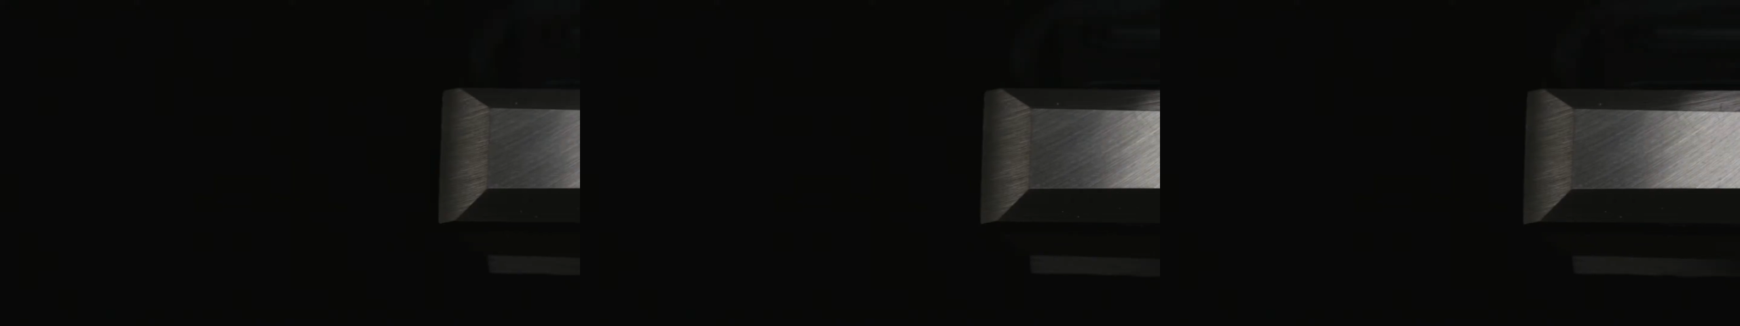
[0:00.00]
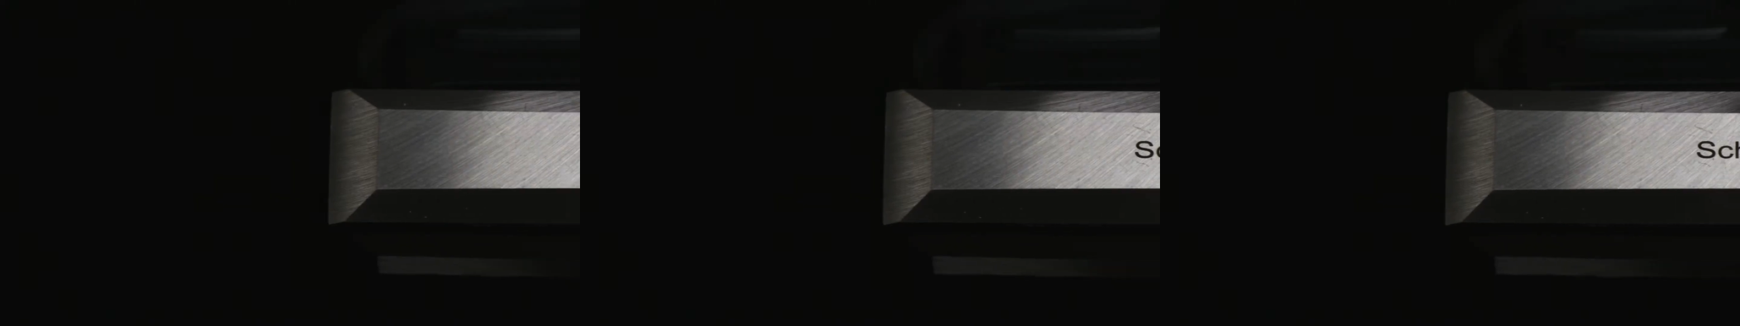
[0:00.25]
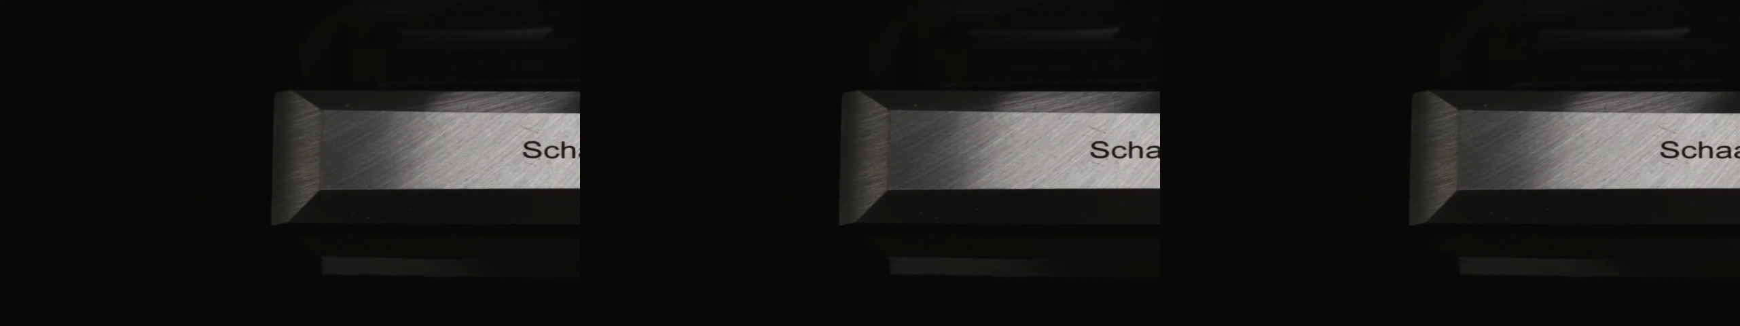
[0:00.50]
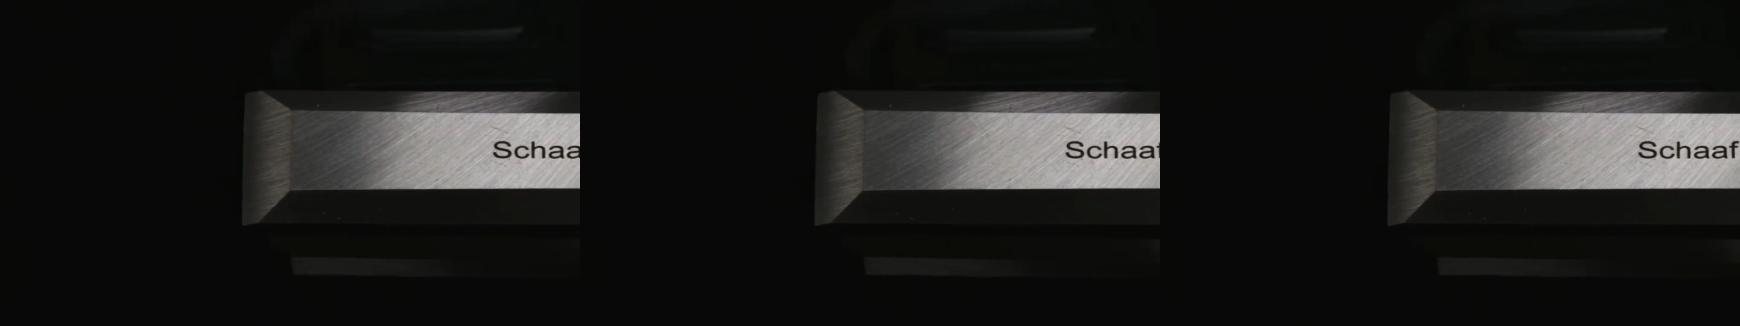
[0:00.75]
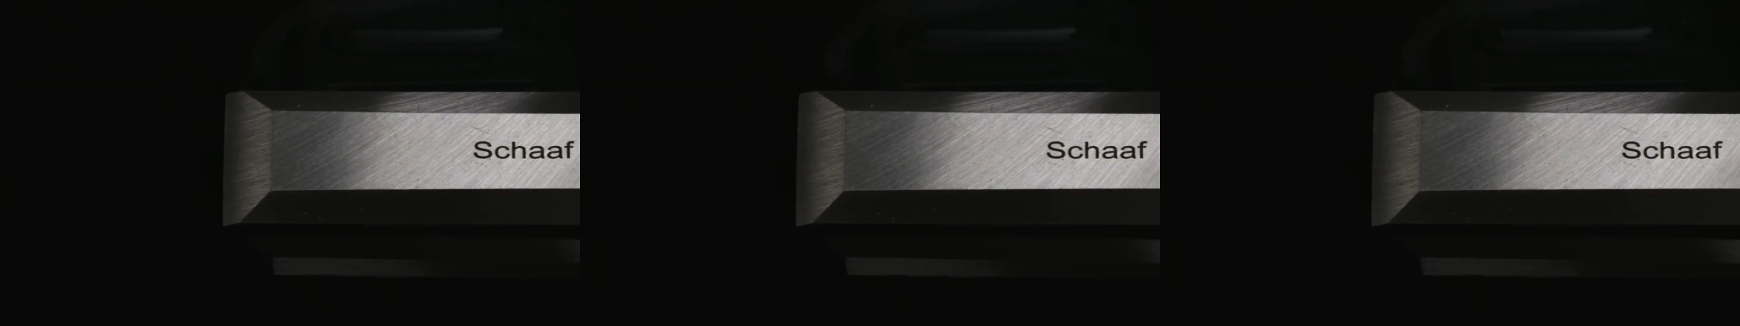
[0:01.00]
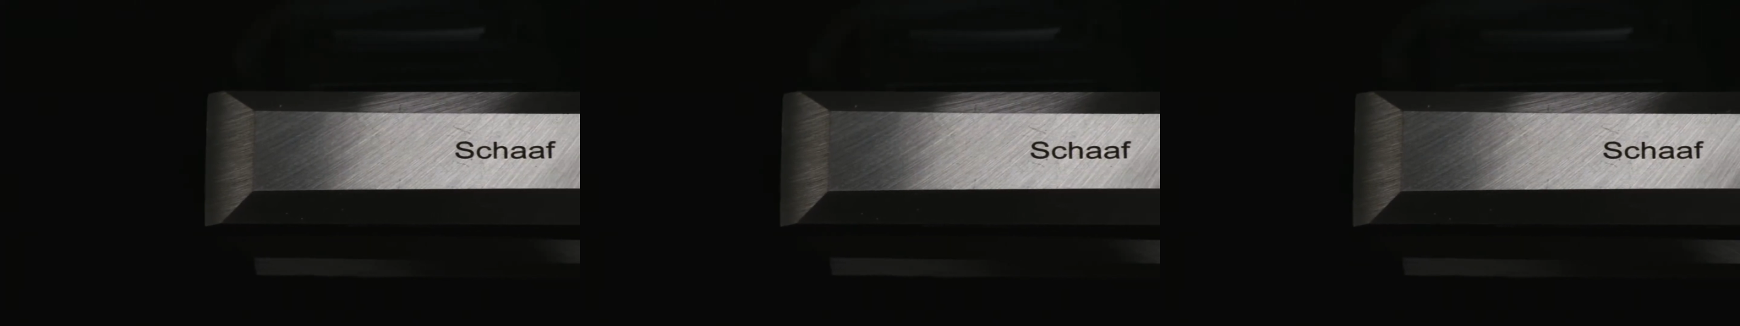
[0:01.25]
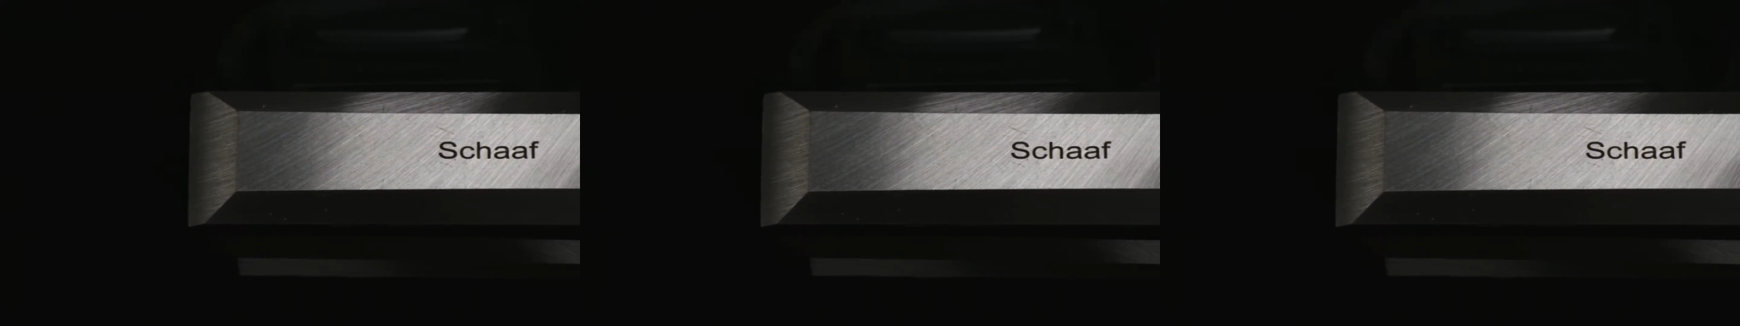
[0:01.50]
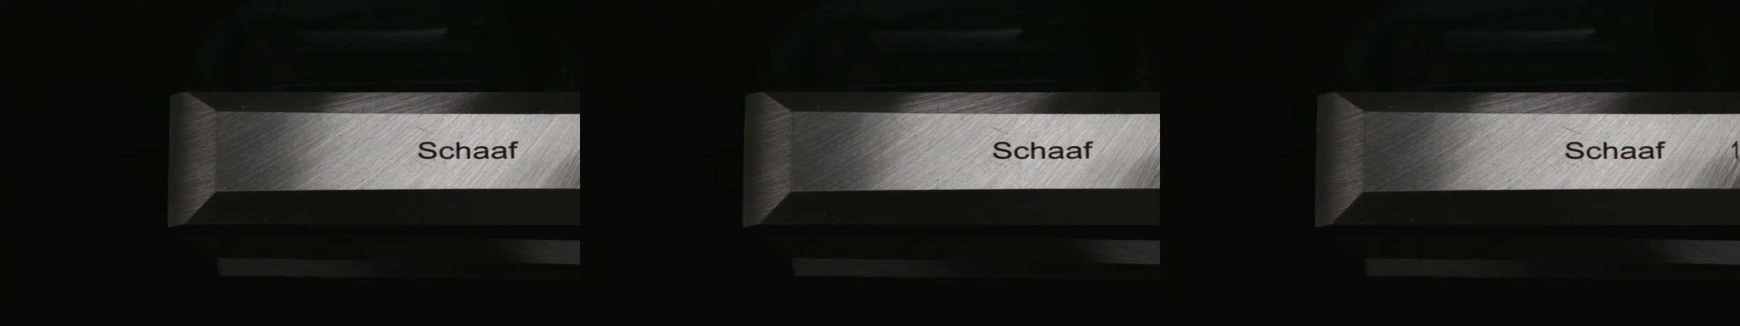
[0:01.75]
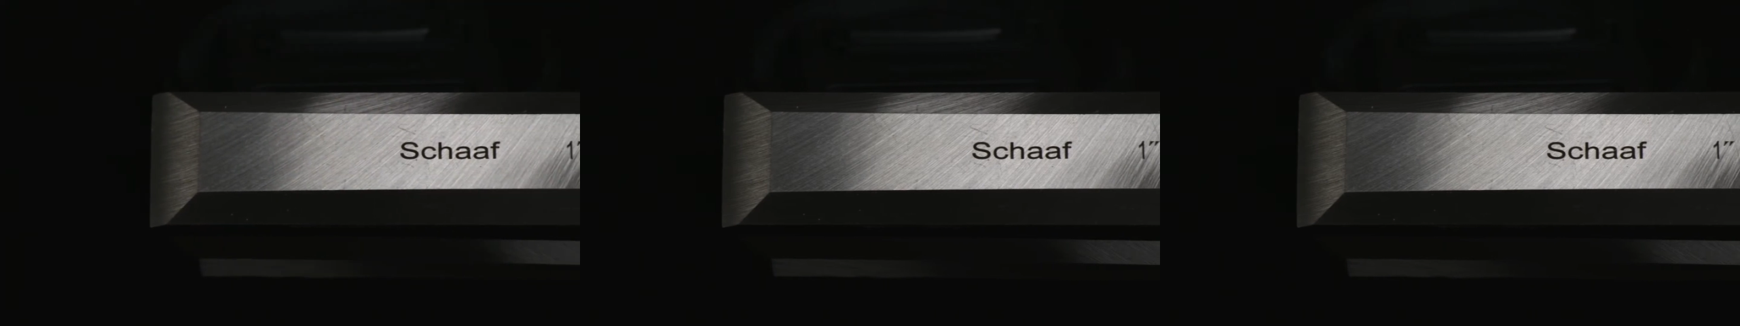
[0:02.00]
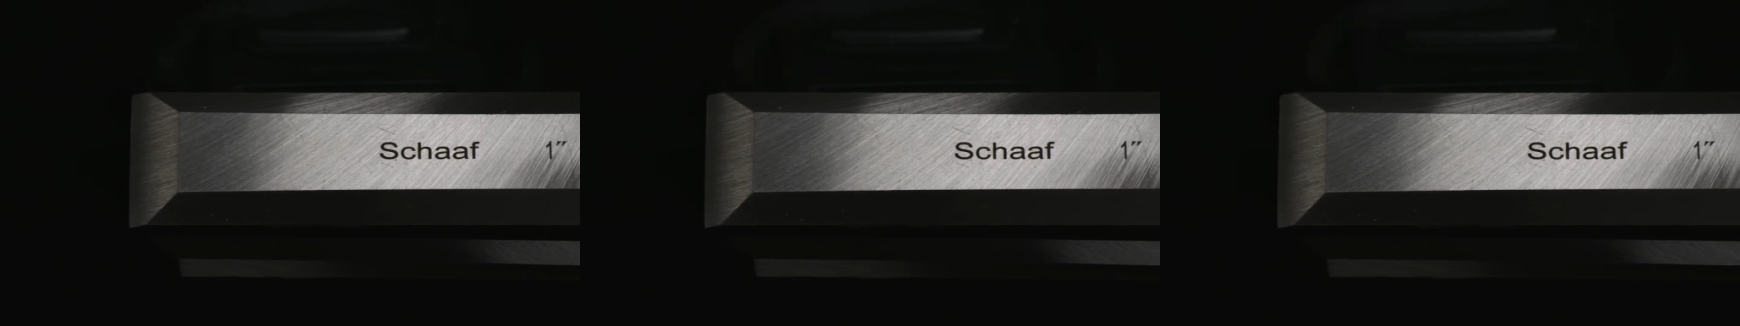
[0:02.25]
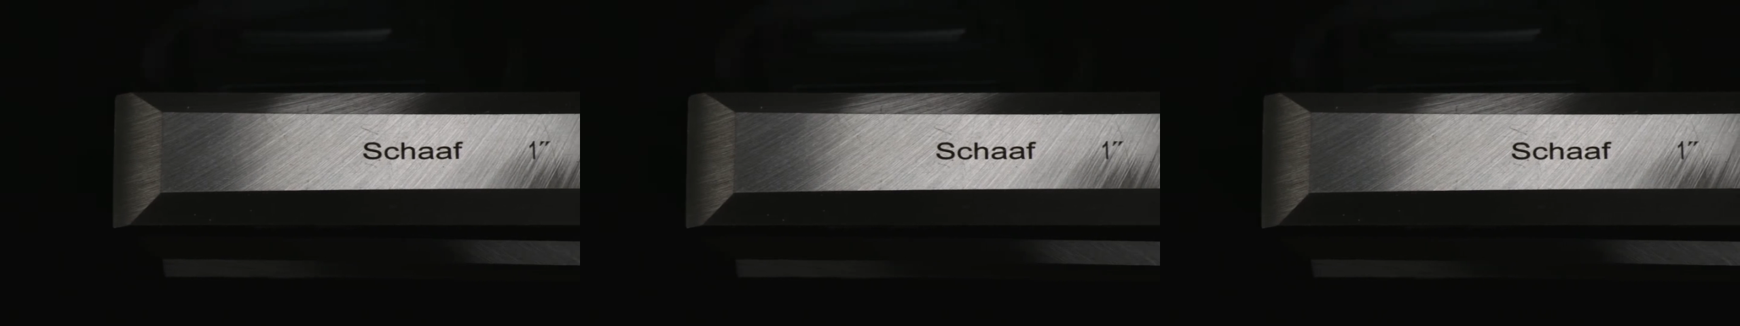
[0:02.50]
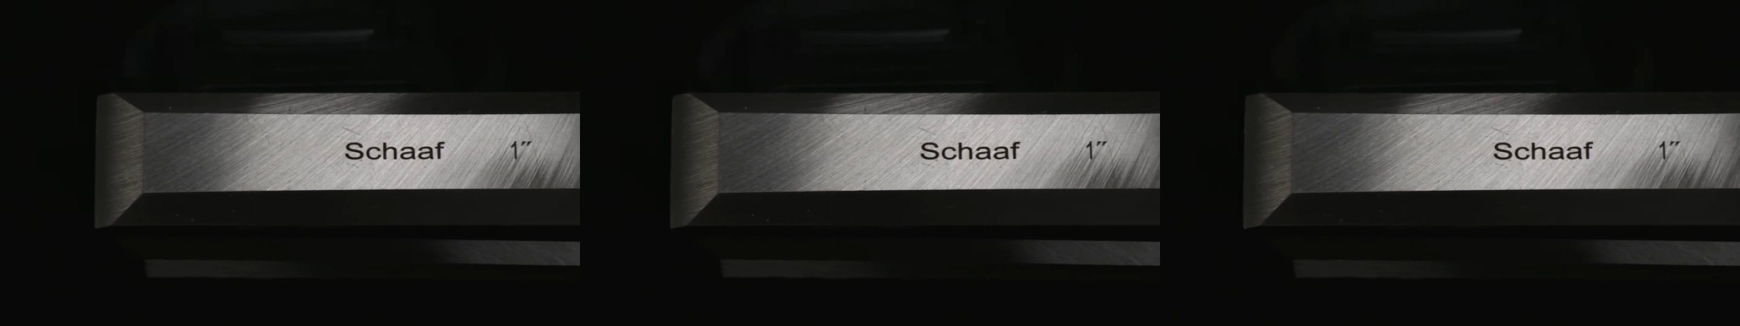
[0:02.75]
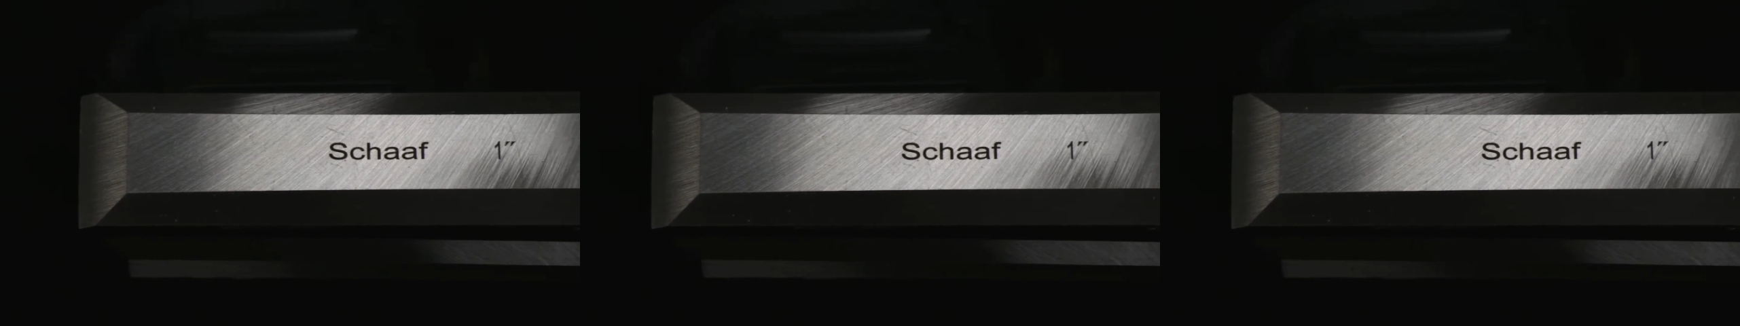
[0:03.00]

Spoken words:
No face is visible, so there are no lips to read.